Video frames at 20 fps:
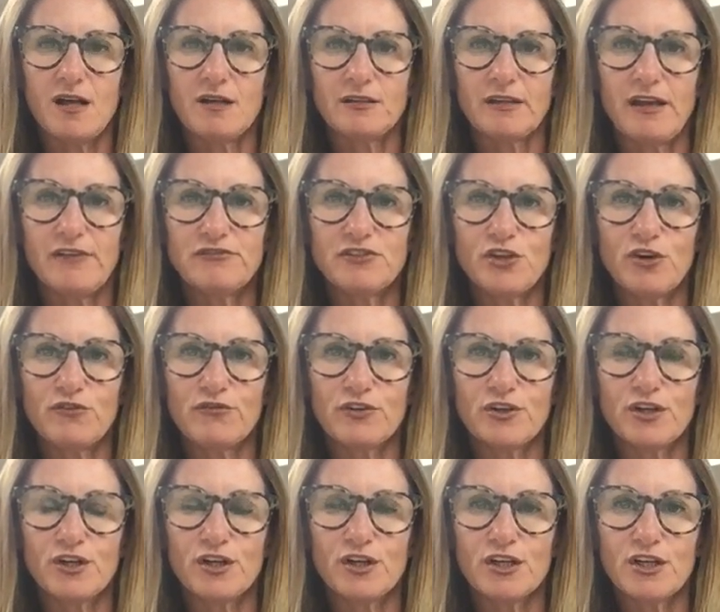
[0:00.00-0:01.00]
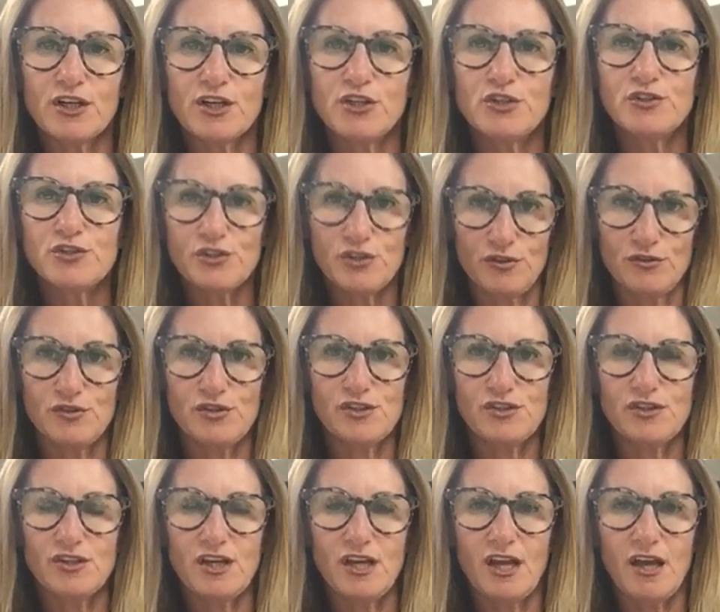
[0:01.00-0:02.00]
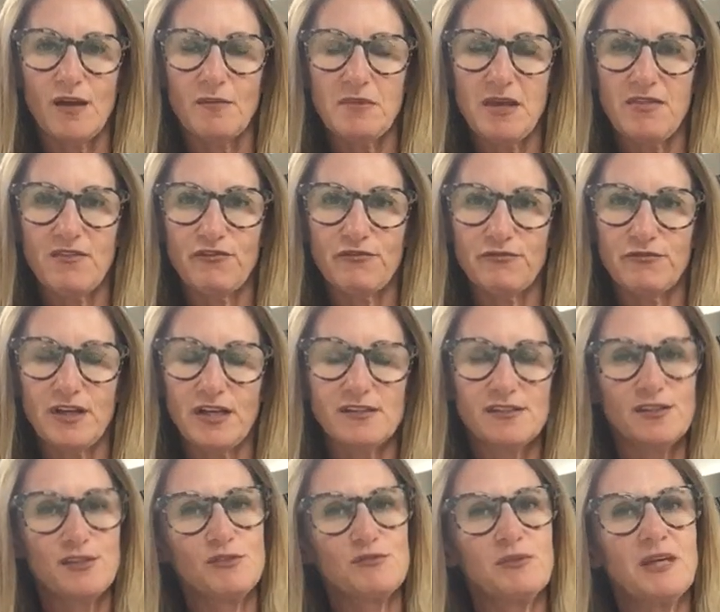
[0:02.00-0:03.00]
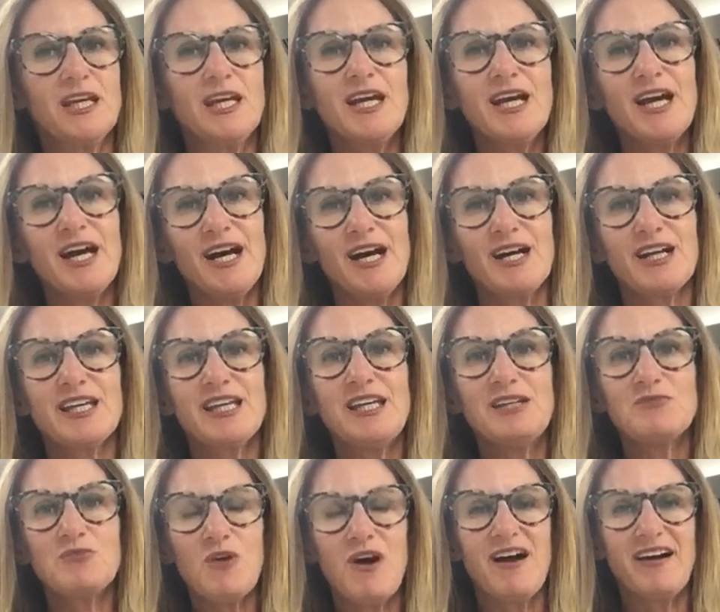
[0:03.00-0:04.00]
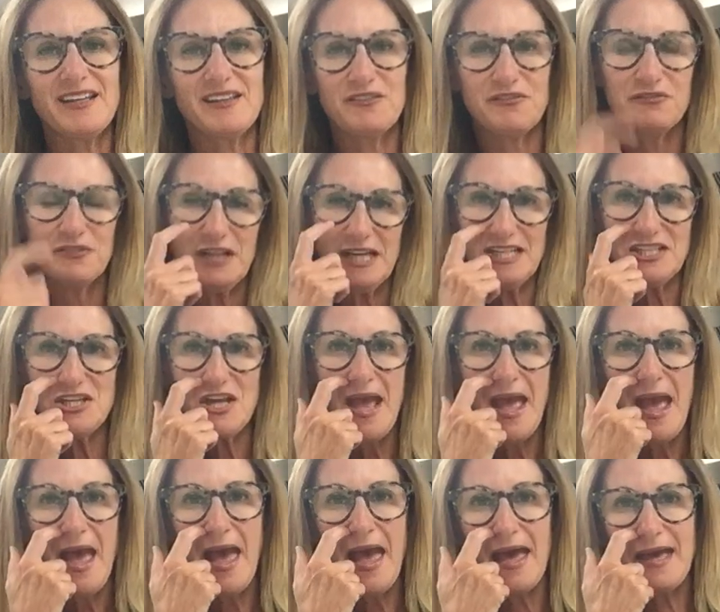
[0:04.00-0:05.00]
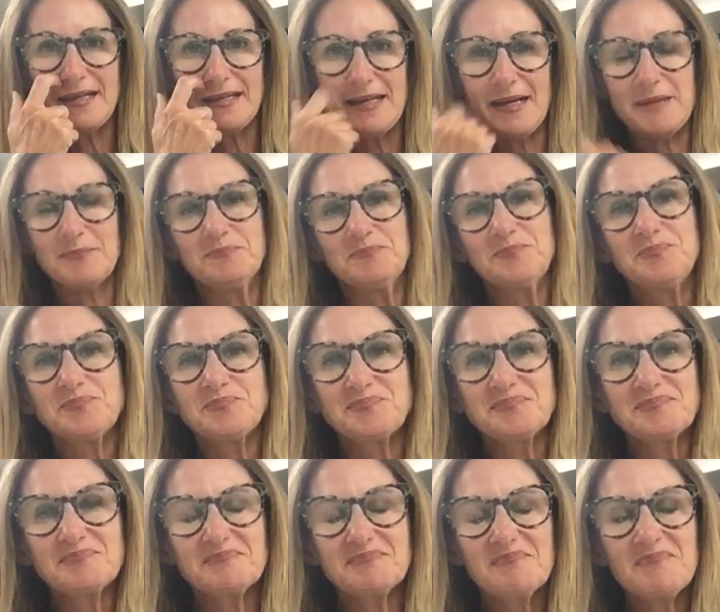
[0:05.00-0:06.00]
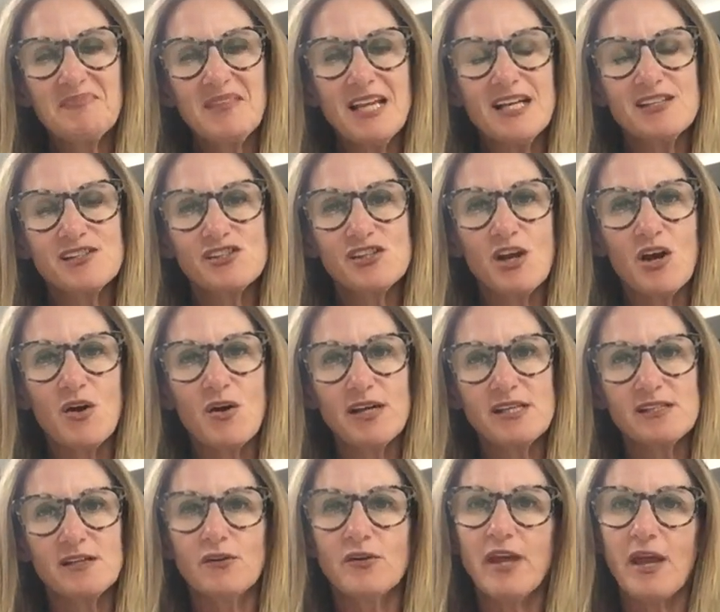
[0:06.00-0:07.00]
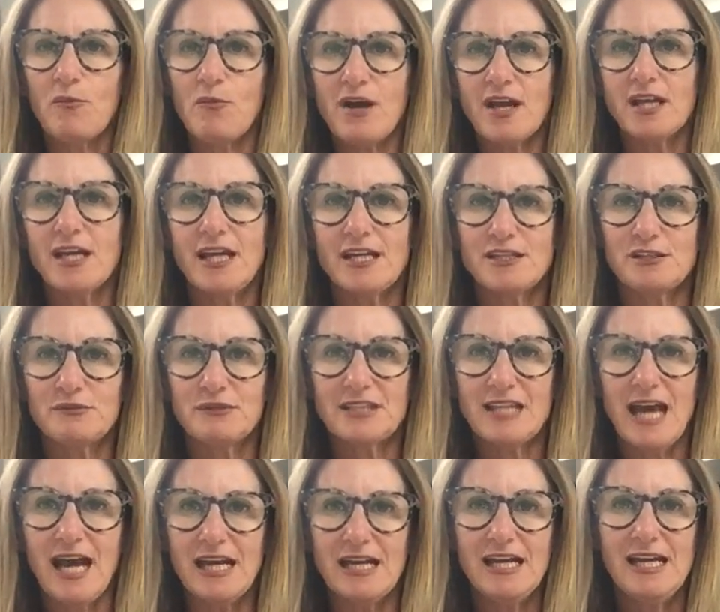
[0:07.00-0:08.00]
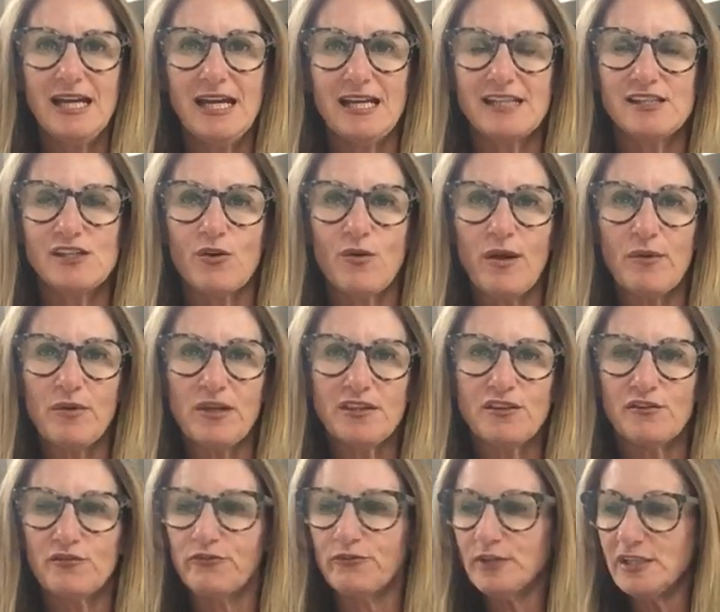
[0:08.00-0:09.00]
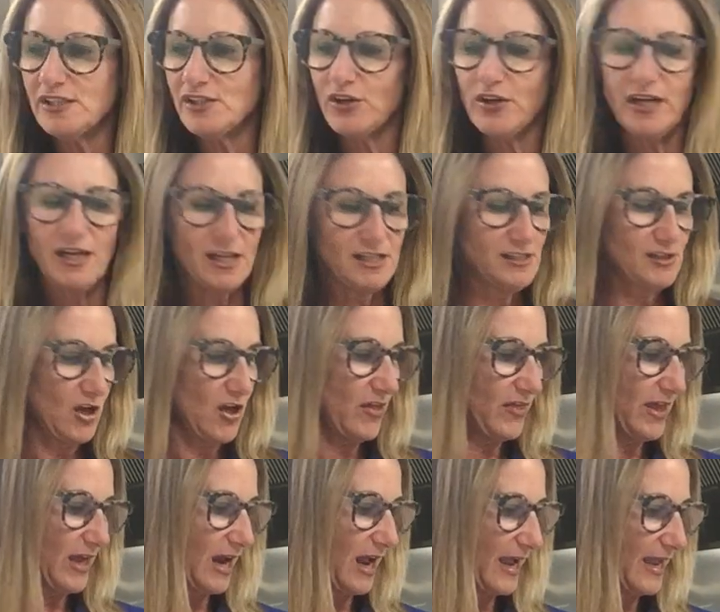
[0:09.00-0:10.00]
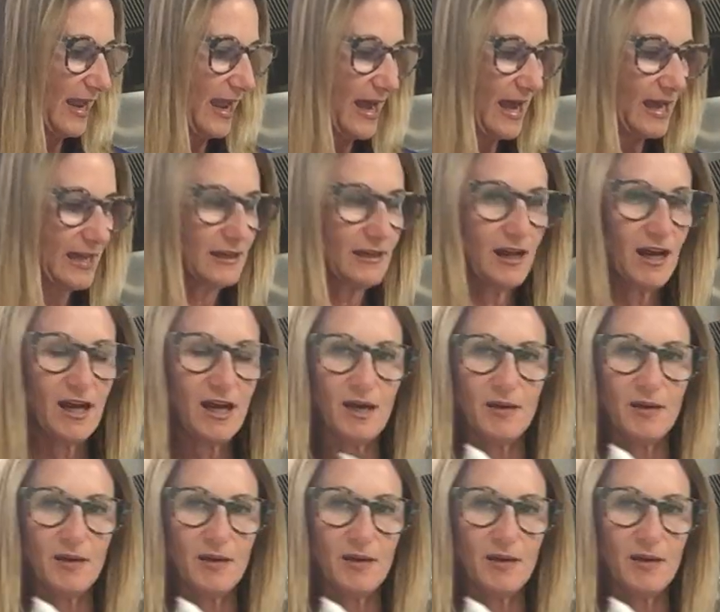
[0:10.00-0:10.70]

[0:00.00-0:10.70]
leftover couscous quinoa in the fridge. And so I said, okay, what can I do with that? And so I went into the freezer and I saw that I had